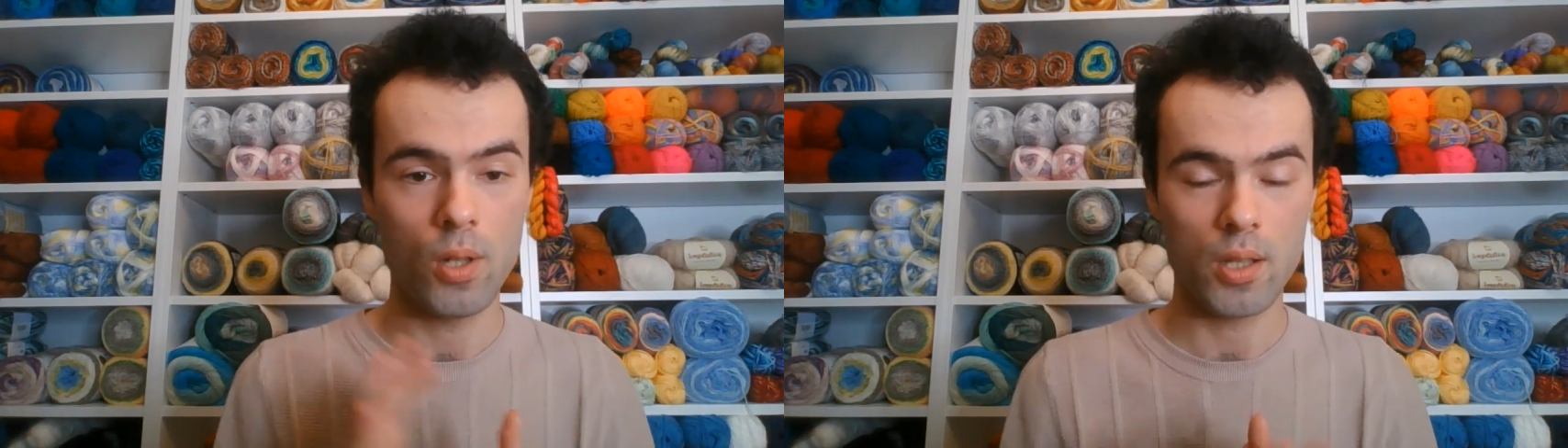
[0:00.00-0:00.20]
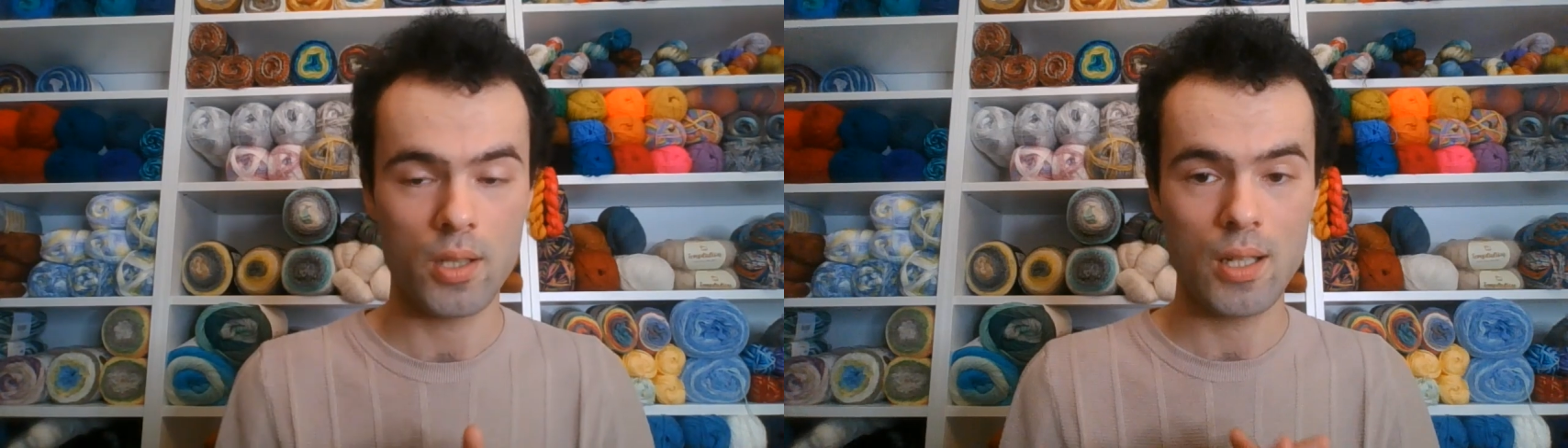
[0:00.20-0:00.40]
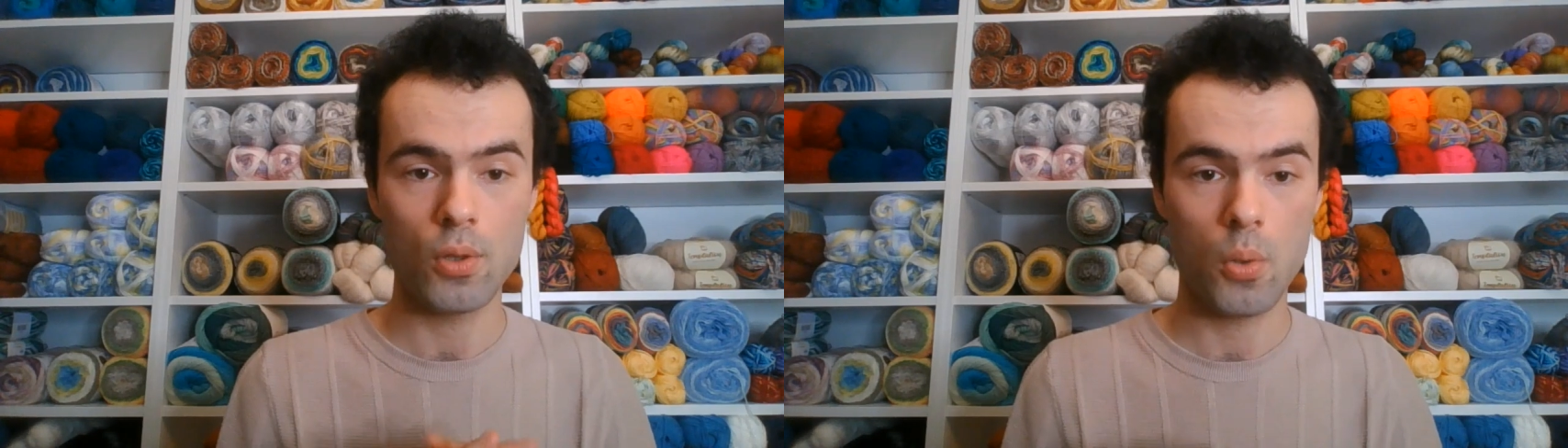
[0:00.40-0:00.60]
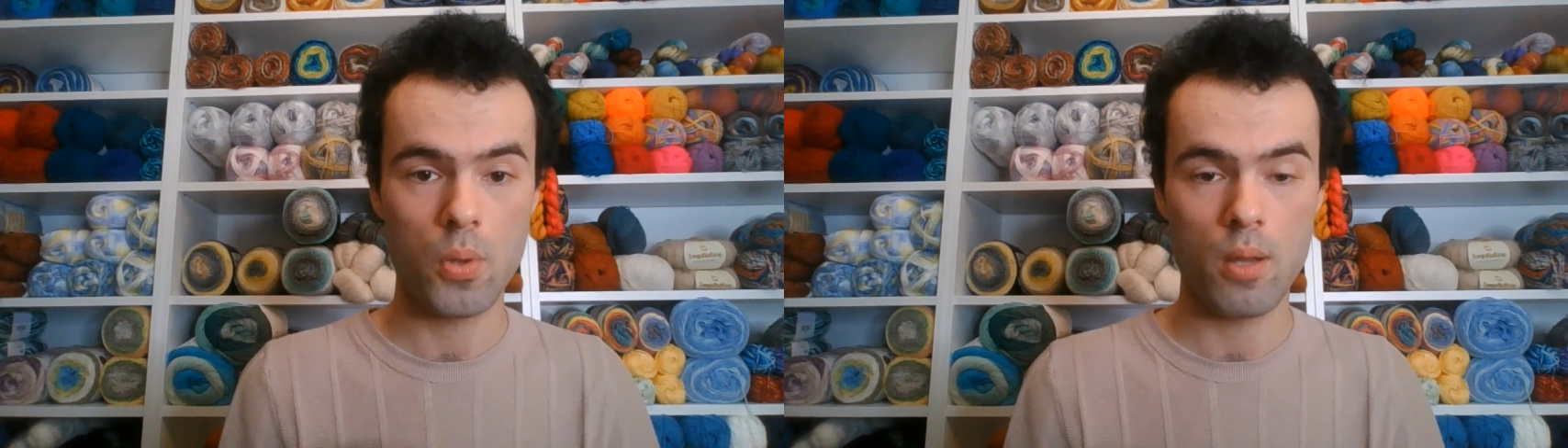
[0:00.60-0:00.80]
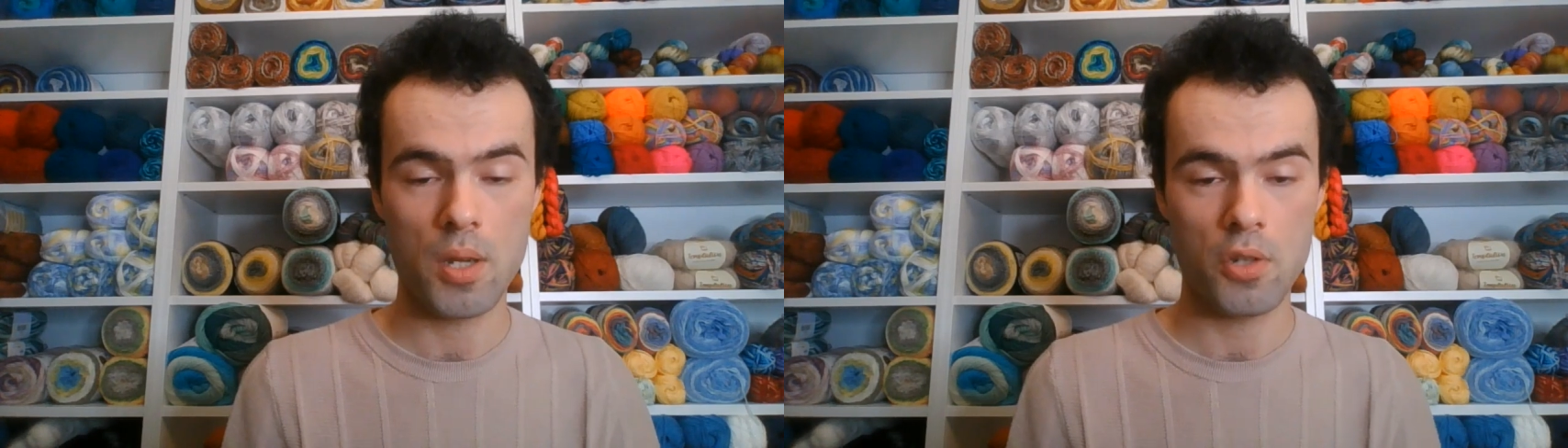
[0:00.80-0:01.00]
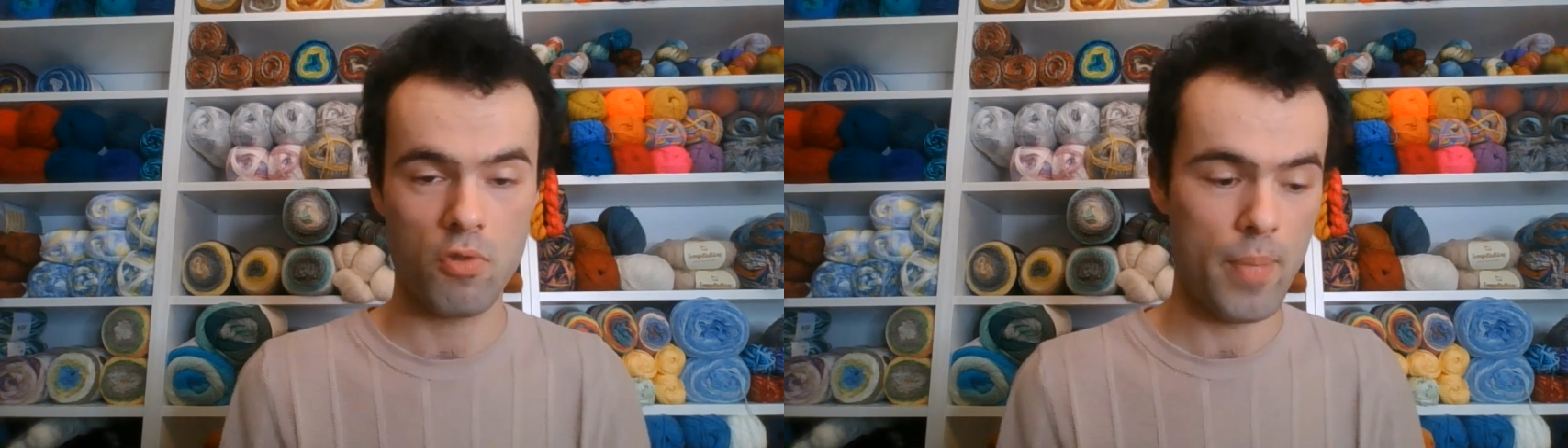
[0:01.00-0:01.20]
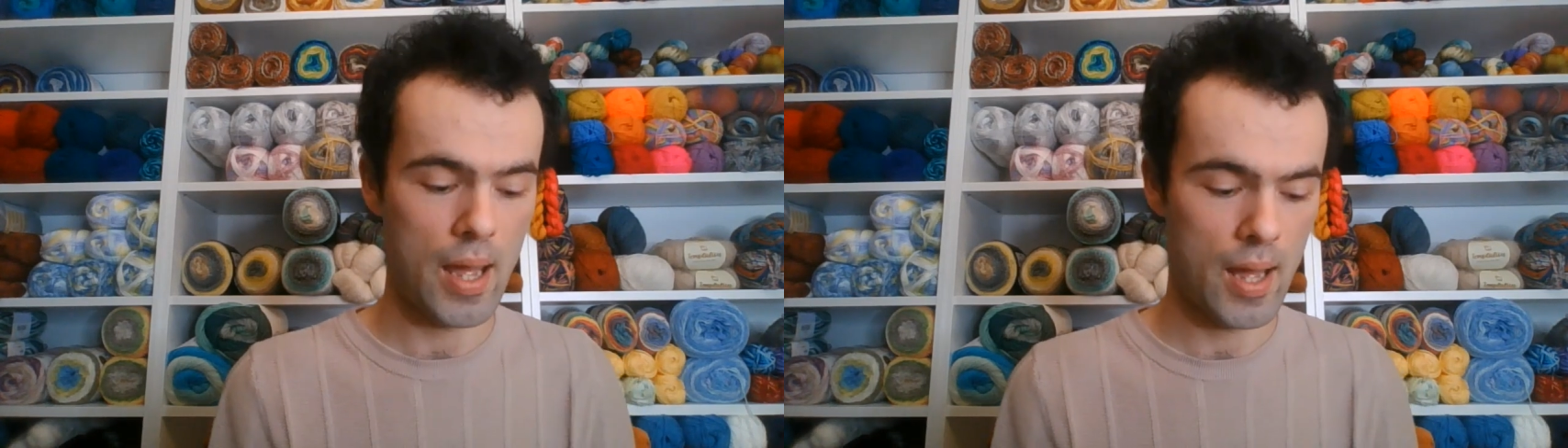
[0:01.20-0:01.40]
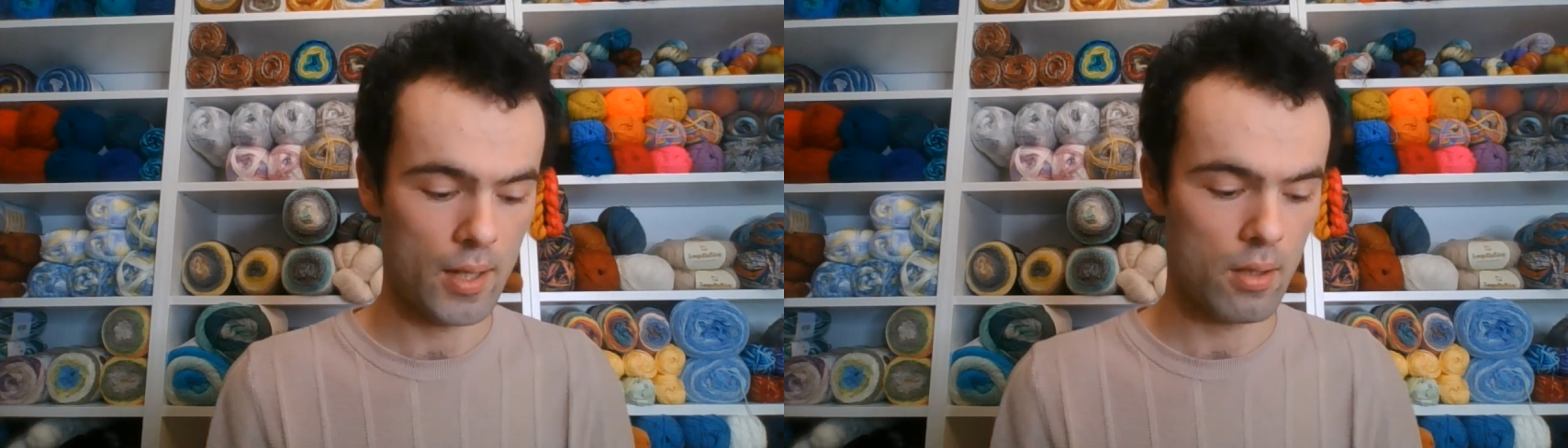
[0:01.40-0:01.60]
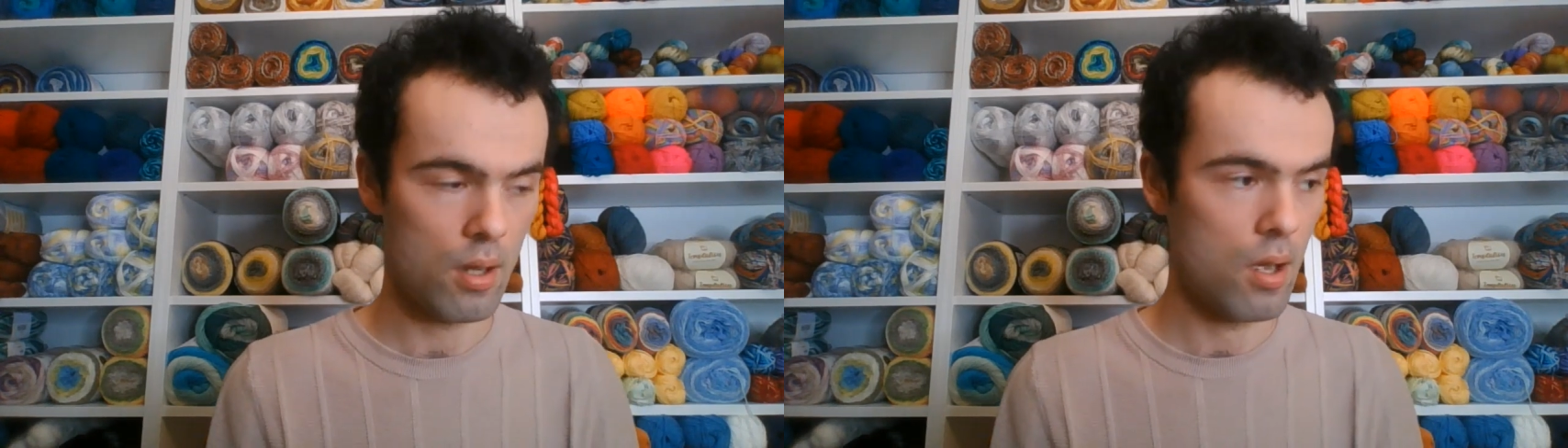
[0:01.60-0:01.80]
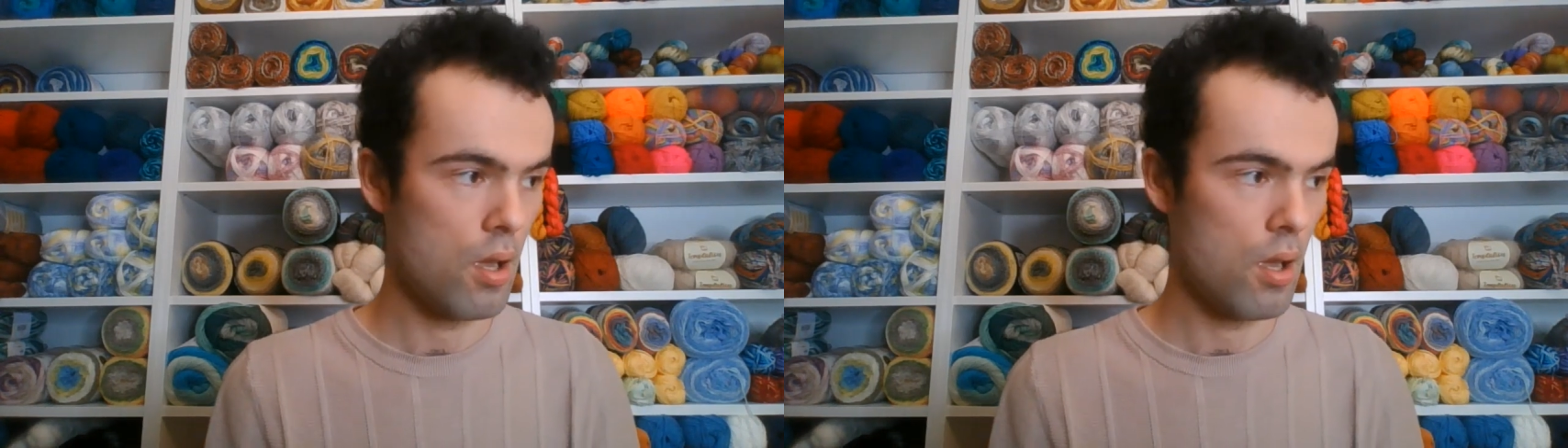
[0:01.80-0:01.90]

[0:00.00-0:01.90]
we are still doing the mystery bags.